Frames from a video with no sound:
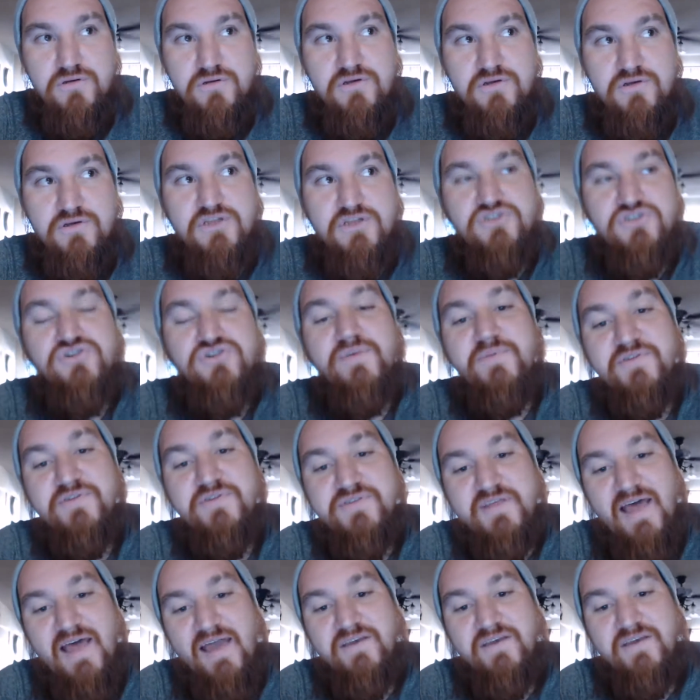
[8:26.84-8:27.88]
contribute
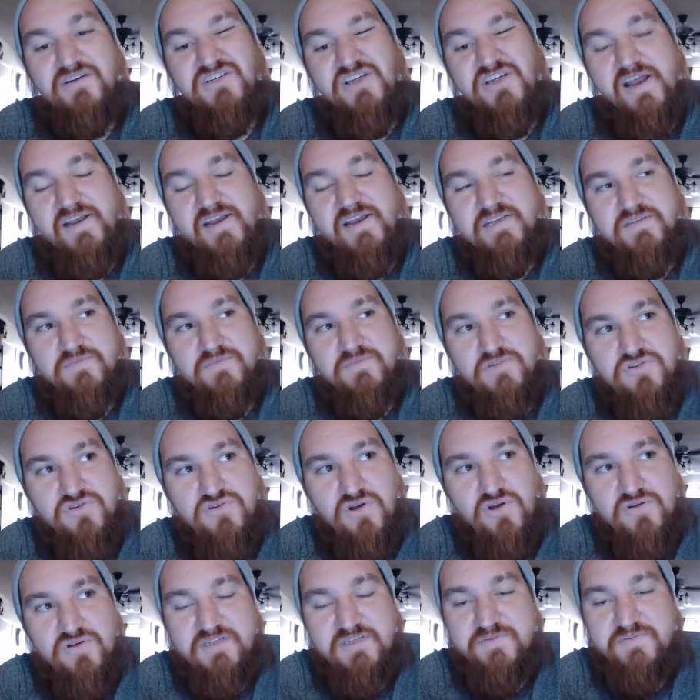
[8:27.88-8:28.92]
to that. You're shedding some
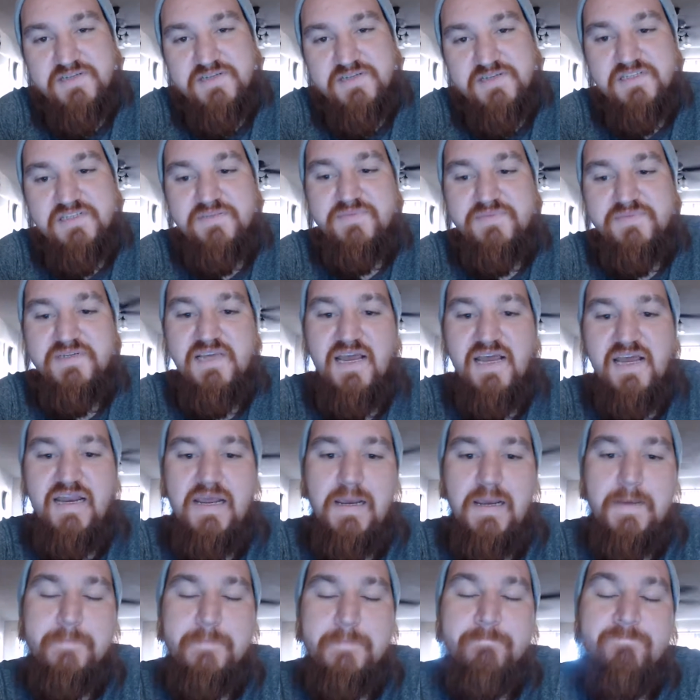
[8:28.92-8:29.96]
glucose, especially in the
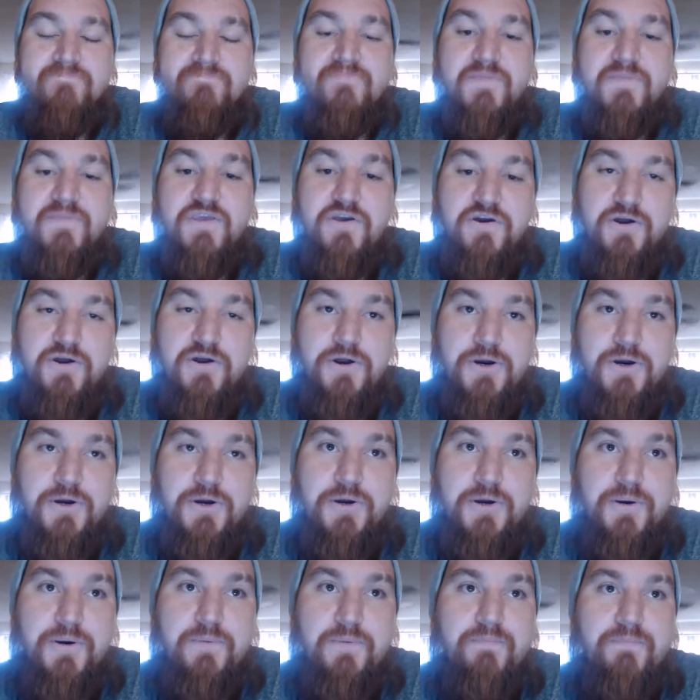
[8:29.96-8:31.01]
beginning.
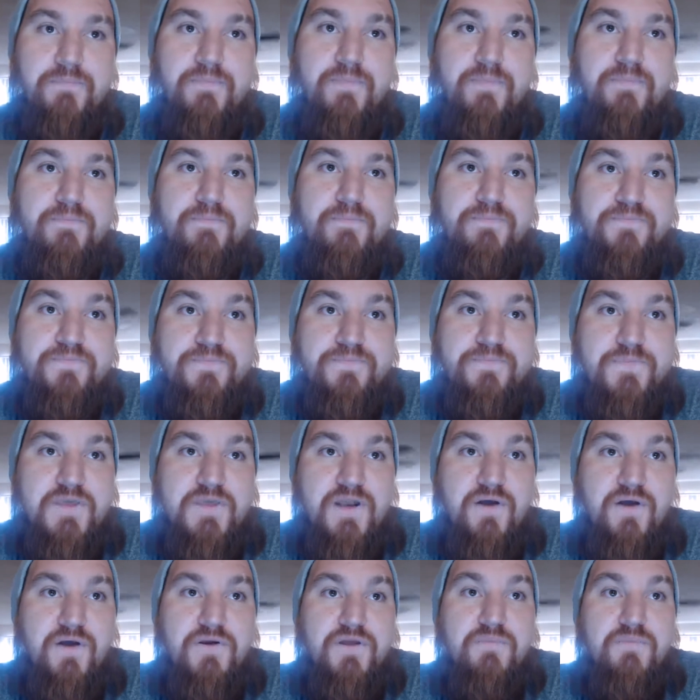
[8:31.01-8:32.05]
You're, you
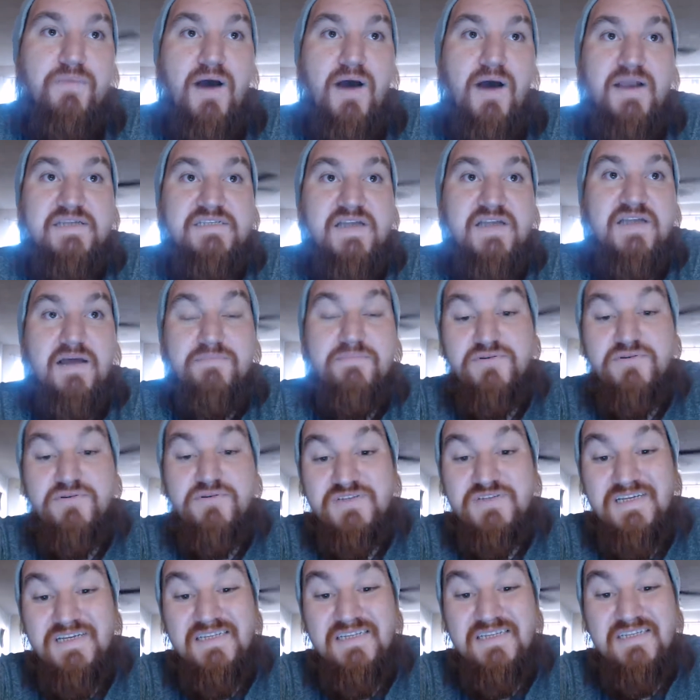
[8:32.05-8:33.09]
know, your body's not
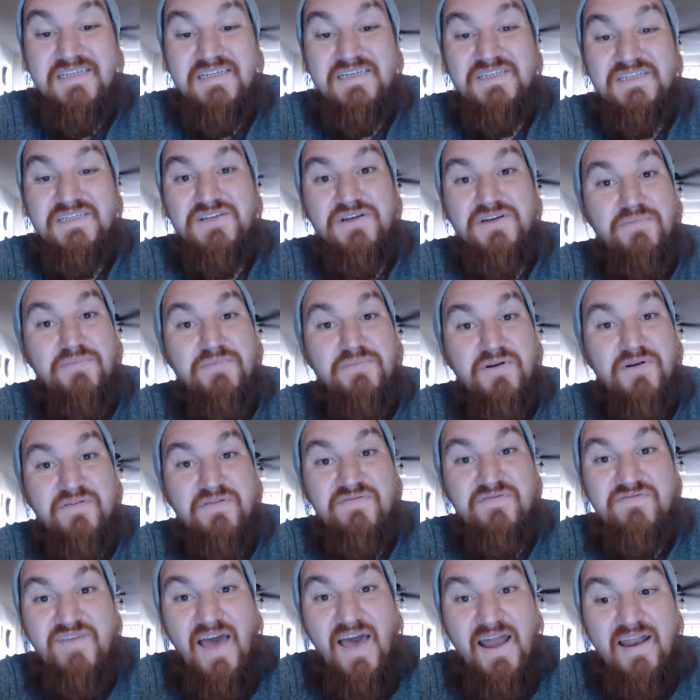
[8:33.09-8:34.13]
producing insulin, so you're burning
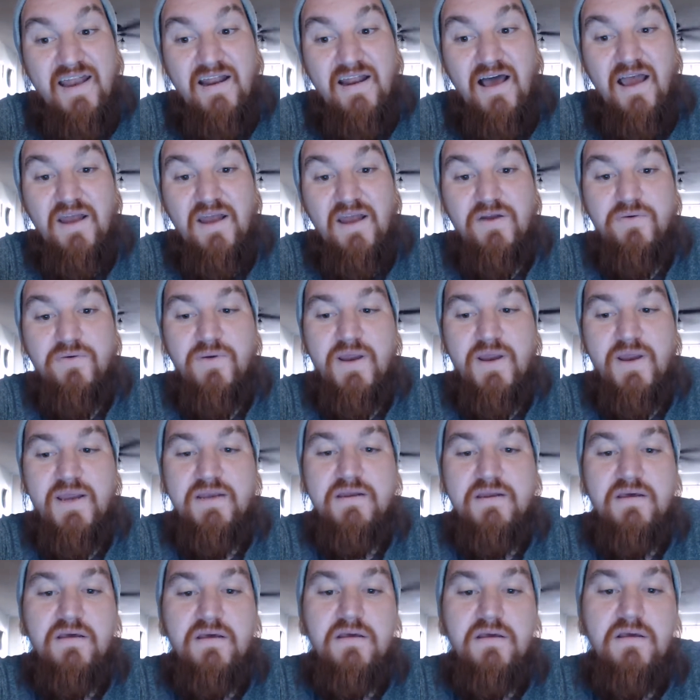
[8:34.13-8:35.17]
fat at a higher rate.
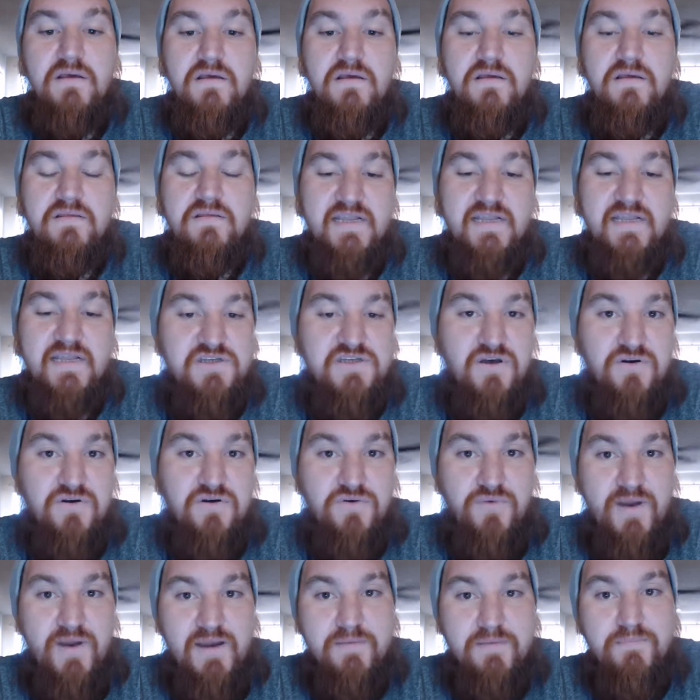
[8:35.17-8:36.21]
That's all
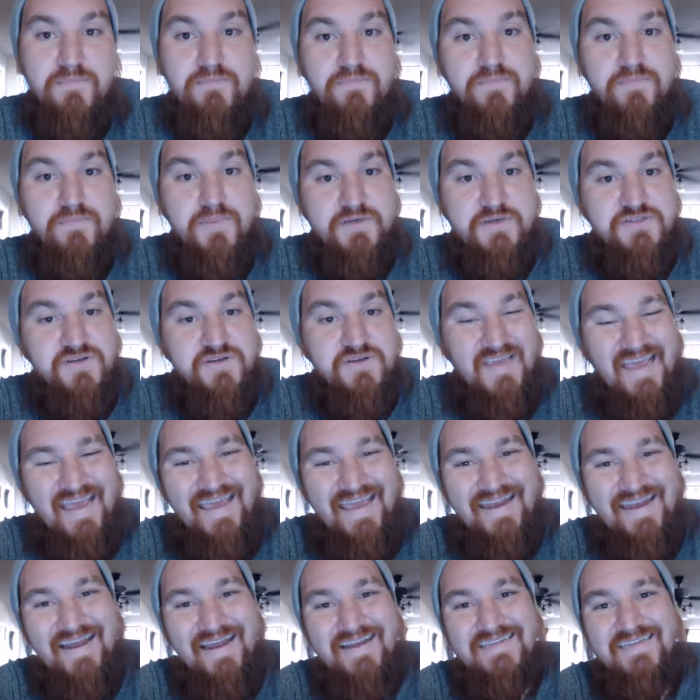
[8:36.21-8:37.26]
great, but you
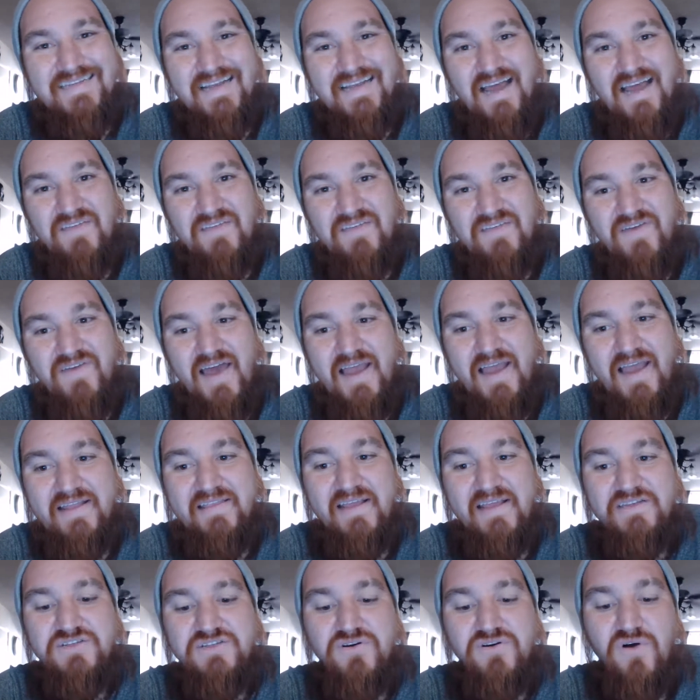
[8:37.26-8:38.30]
cannot deny the fact
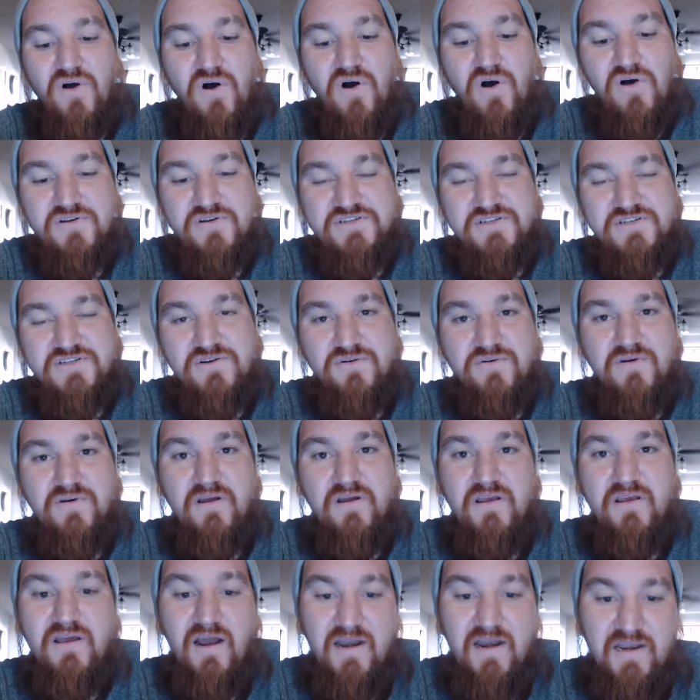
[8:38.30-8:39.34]
that you're also
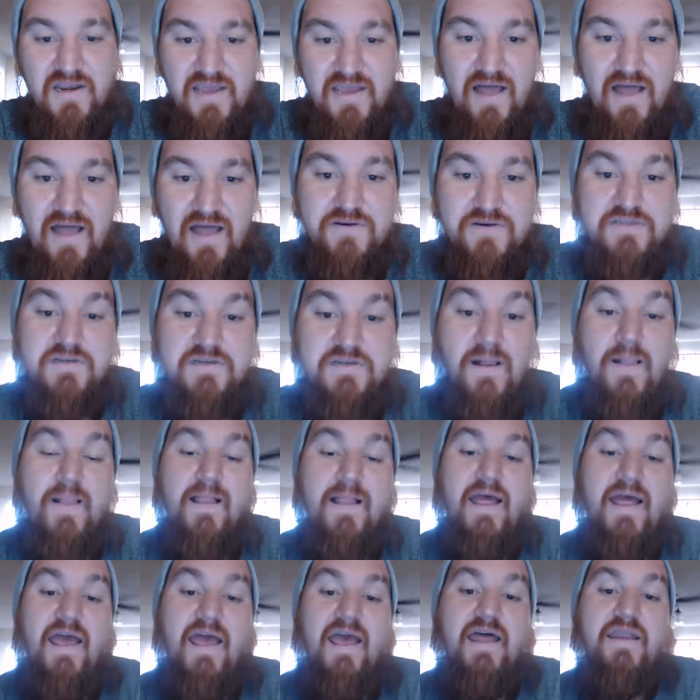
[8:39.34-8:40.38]
cutting calories.
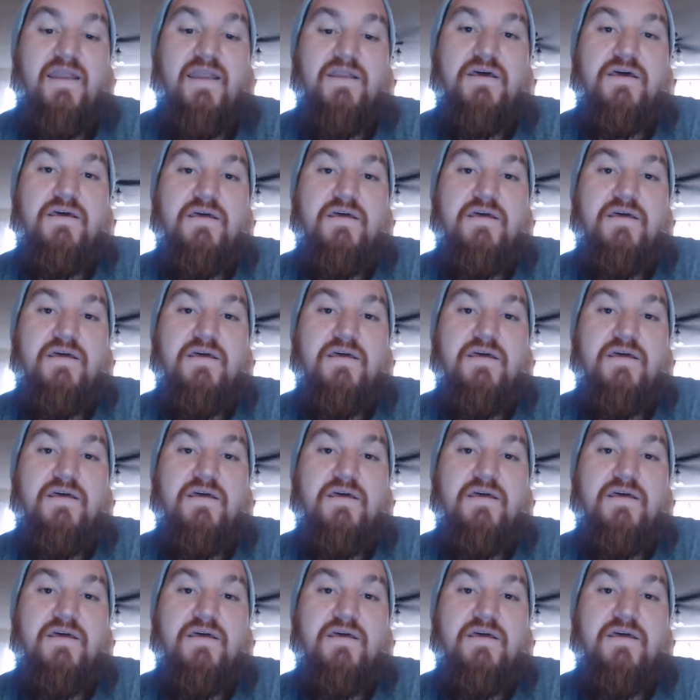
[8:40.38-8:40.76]
And